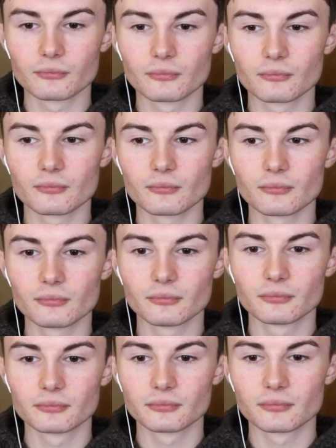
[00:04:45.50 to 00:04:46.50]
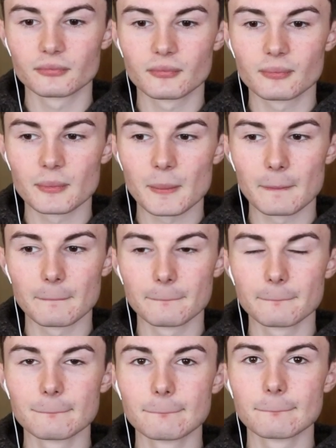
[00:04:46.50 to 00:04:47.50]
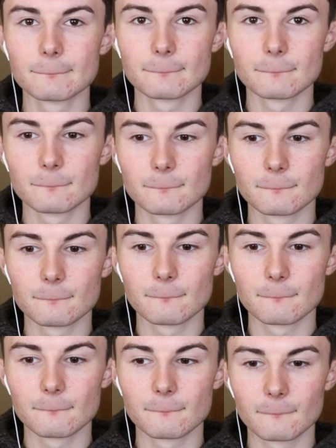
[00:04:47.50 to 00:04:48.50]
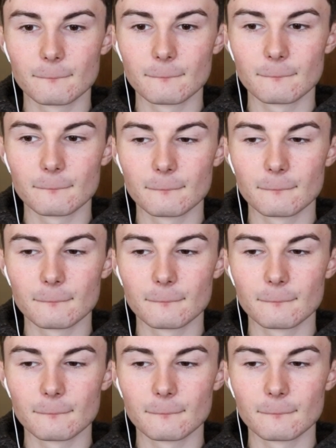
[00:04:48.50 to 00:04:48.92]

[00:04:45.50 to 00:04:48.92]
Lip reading: (not speaking)